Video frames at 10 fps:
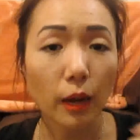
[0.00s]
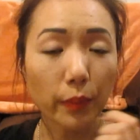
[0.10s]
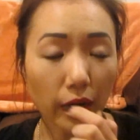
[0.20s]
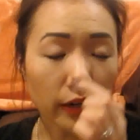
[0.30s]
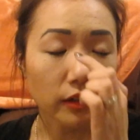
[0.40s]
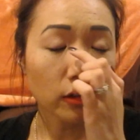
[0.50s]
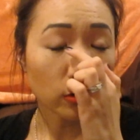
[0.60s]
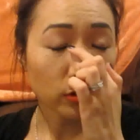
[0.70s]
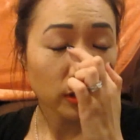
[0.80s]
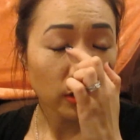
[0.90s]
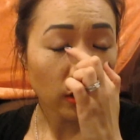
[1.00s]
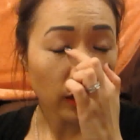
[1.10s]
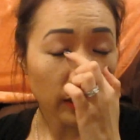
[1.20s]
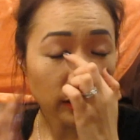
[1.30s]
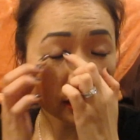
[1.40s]
by closing your
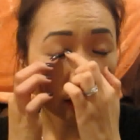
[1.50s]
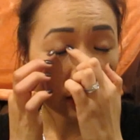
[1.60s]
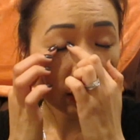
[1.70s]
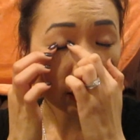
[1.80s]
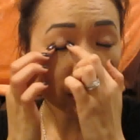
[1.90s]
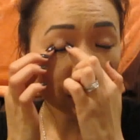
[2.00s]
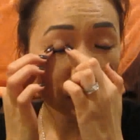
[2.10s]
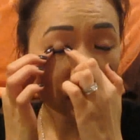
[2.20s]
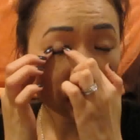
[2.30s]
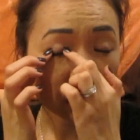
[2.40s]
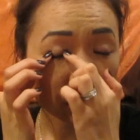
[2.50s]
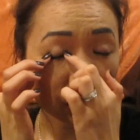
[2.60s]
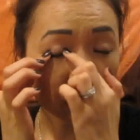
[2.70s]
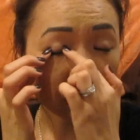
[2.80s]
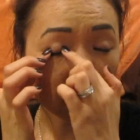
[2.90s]
eyes and using just
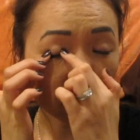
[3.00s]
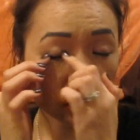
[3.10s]
your fingers